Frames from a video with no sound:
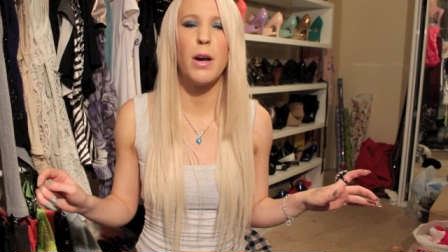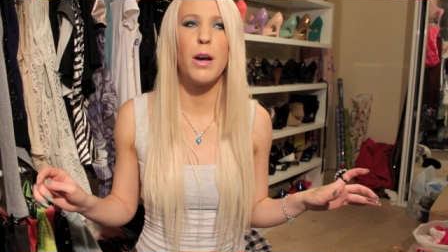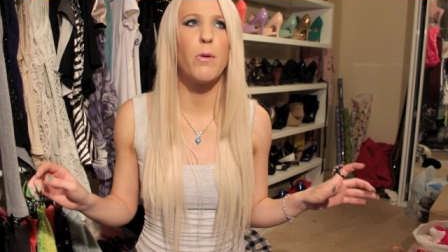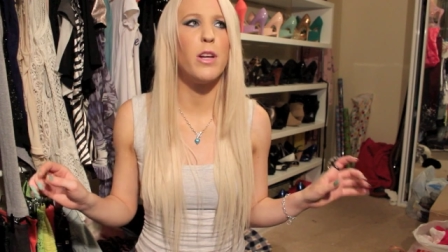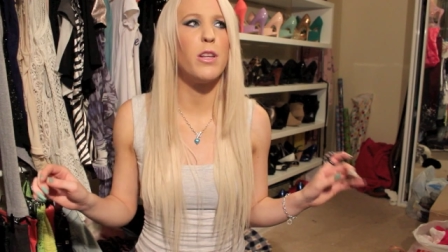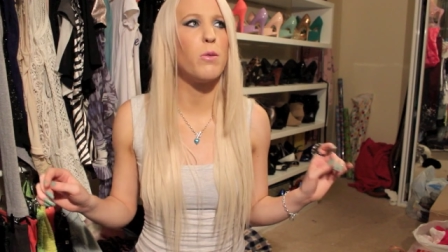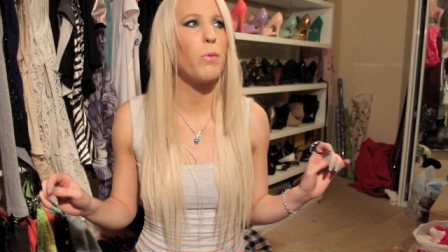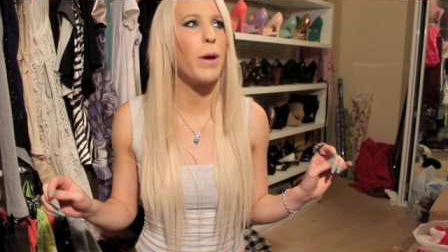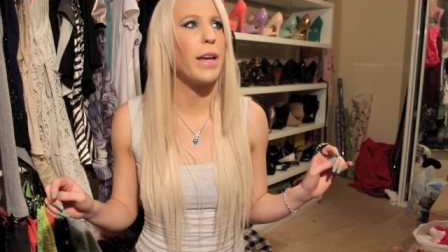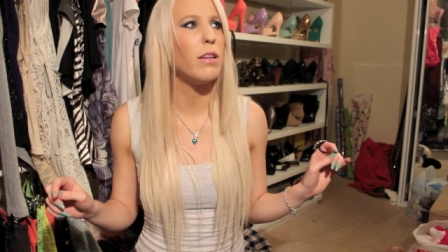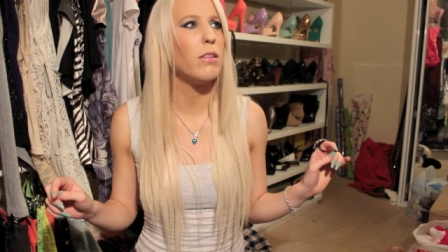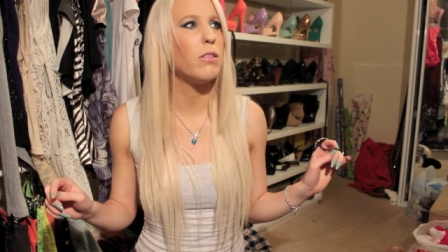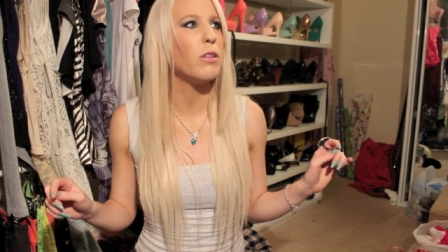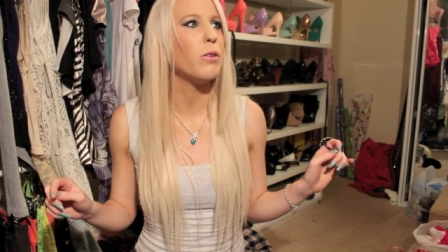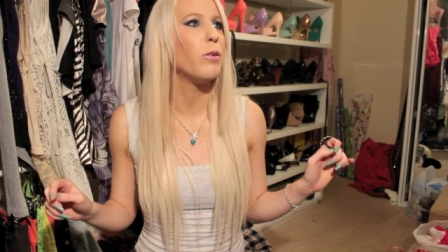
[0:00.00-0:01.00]
I always wait
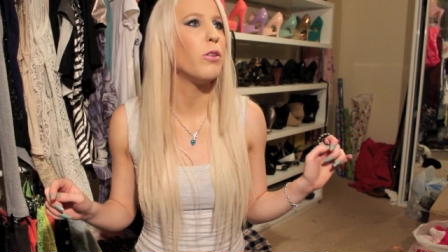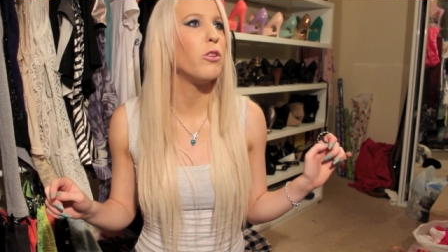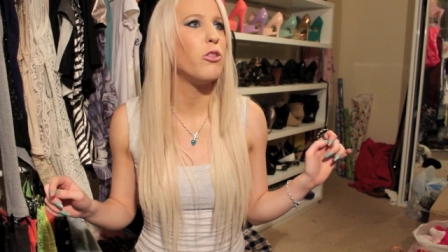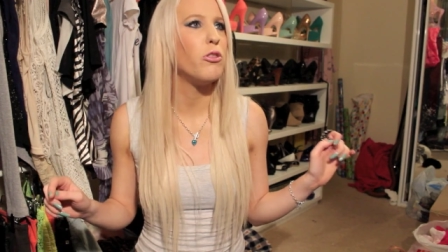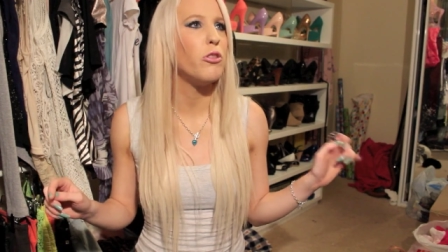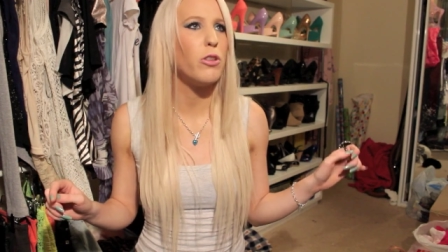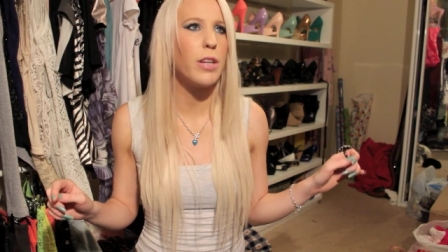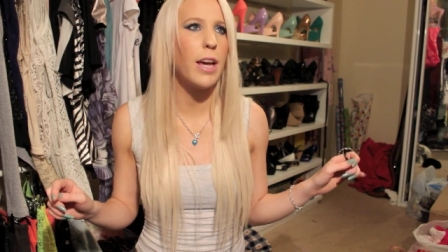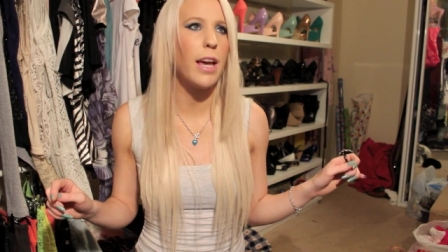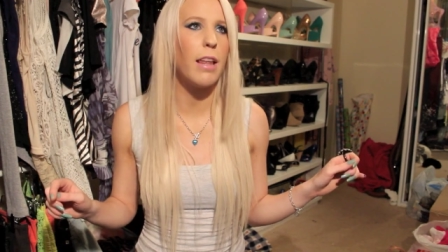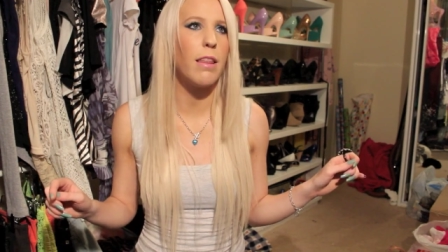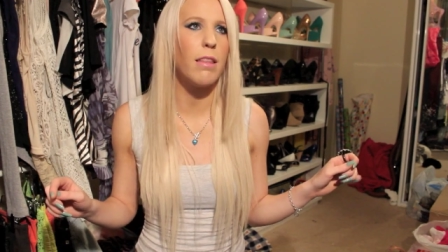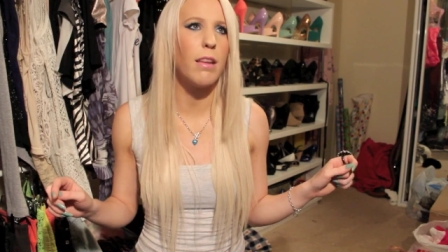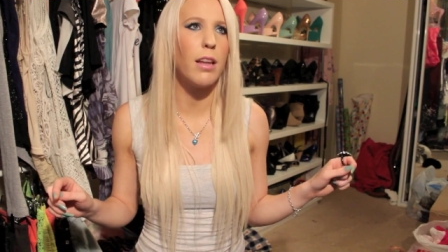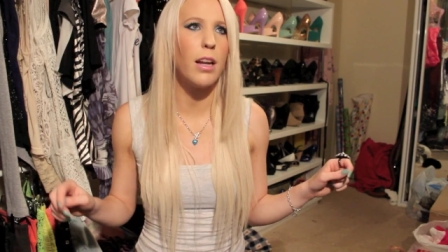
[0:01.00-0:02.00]
until the due date
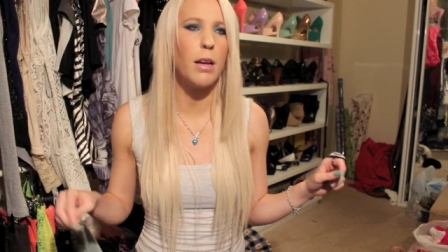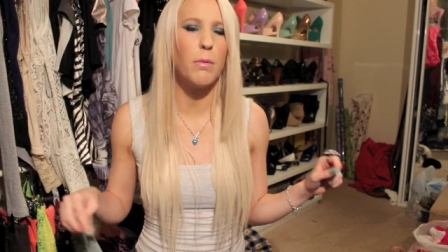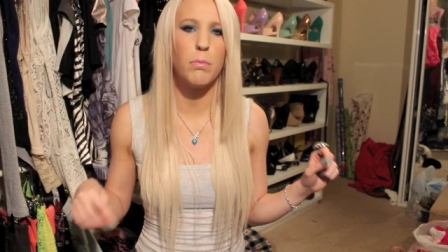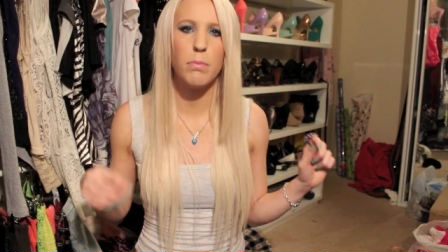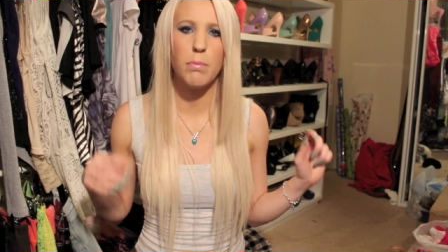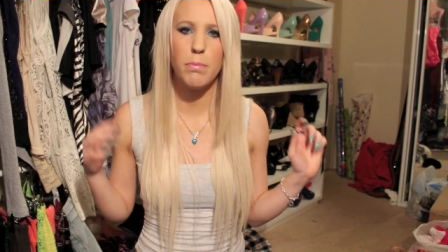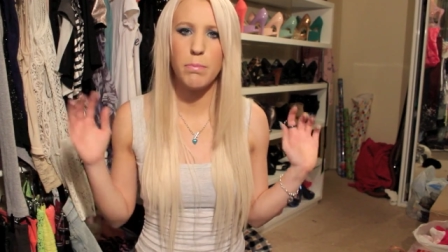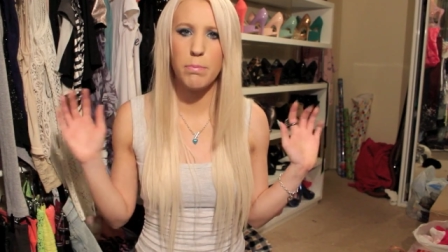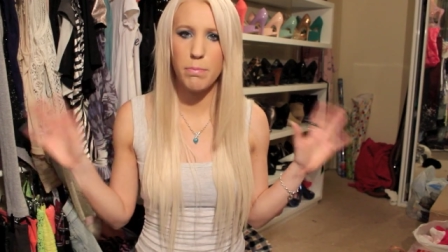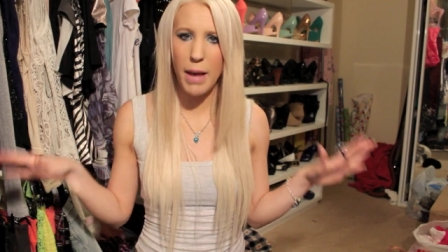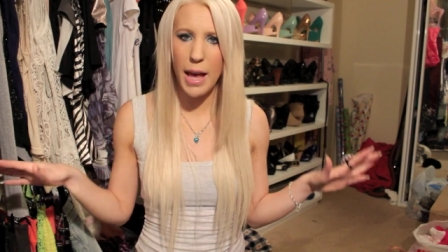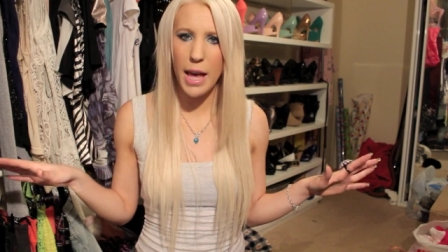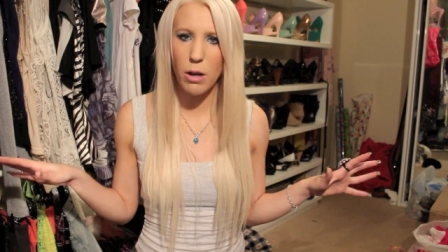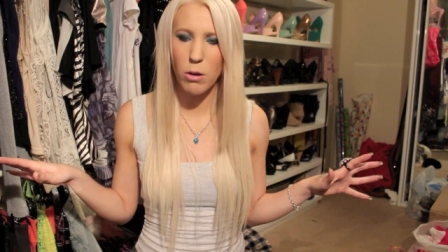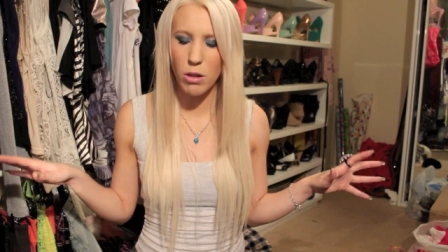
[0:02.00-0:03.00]
and then I
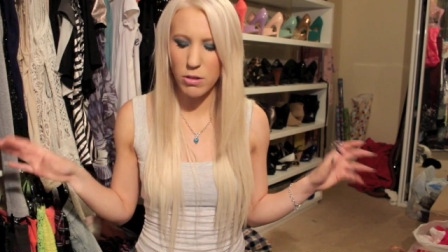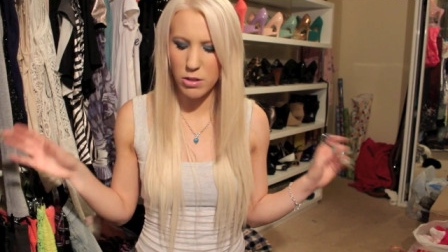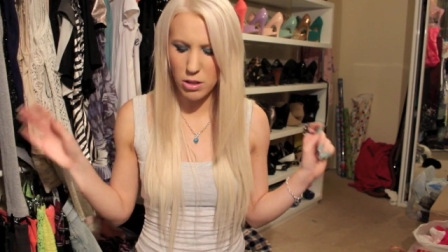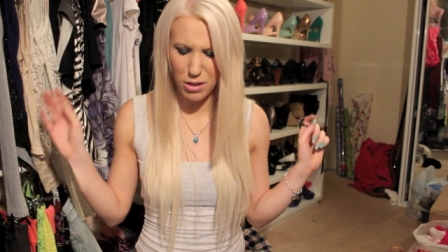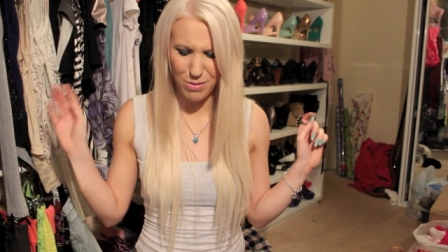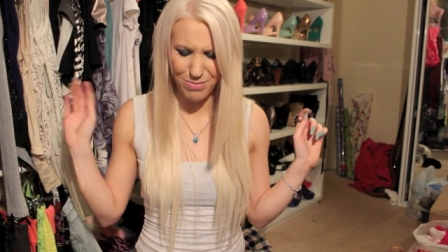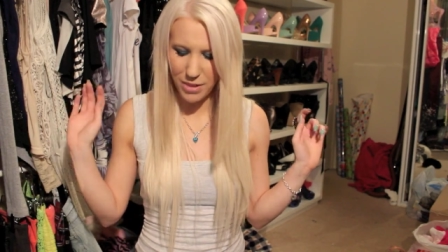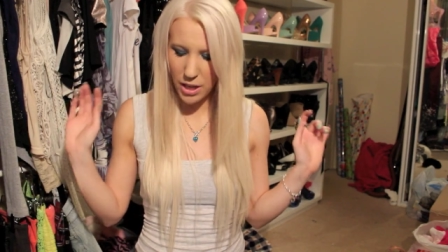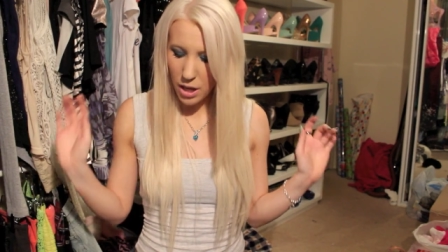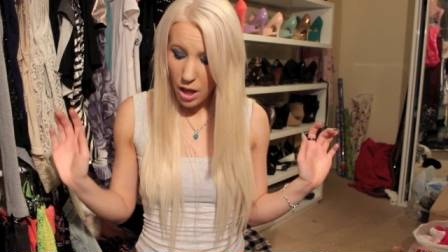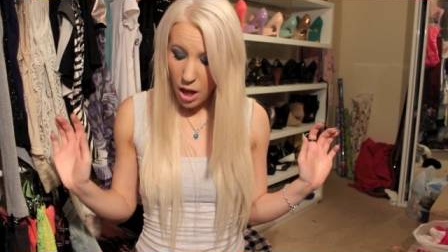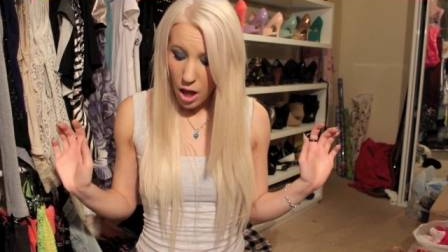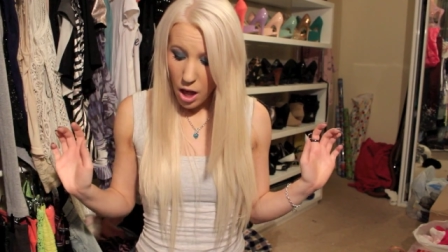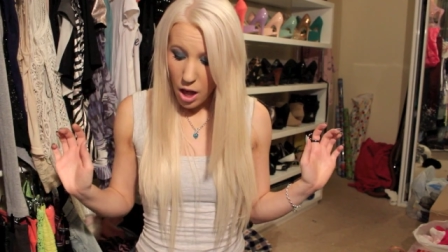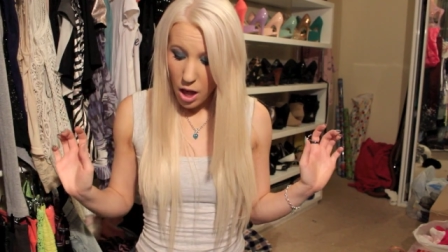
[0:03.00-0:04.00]
pay it off. So
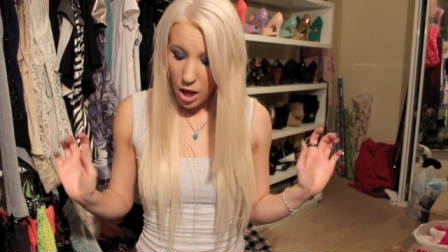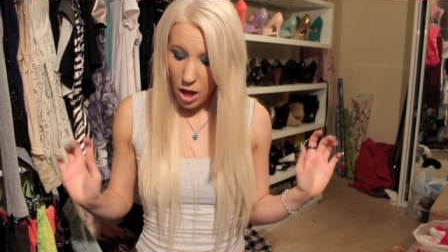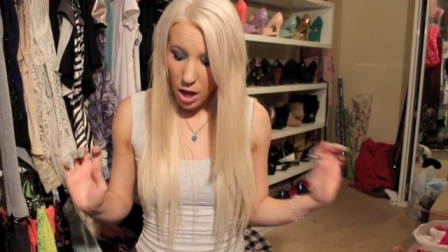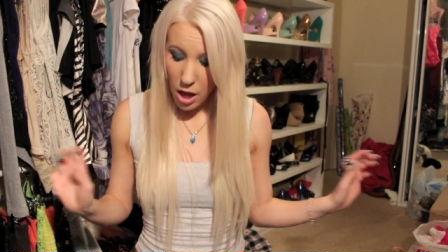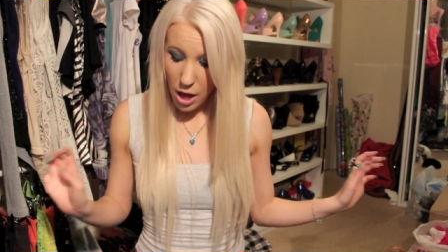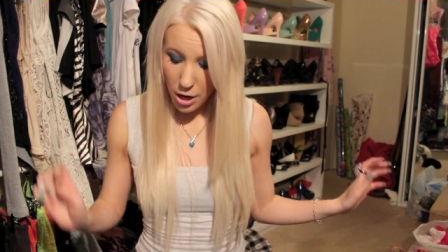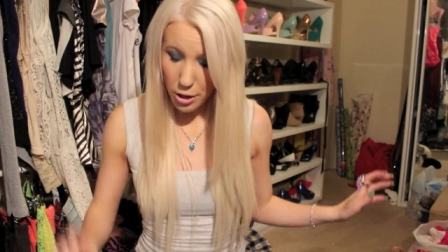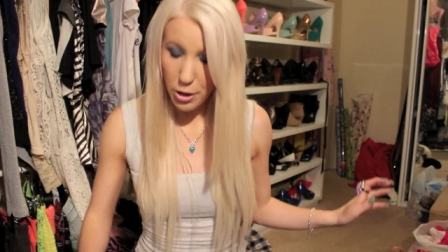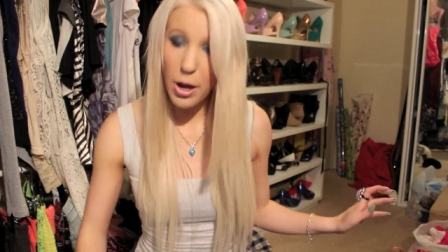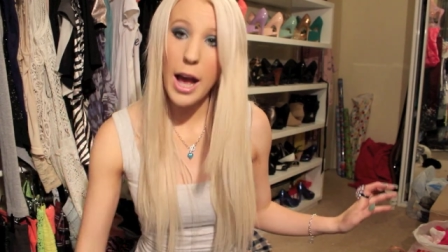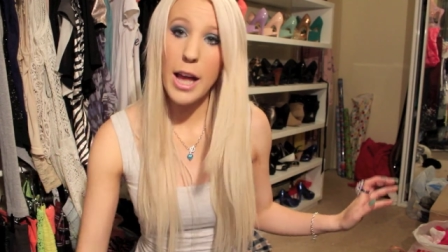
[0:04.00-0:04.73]
I don't know.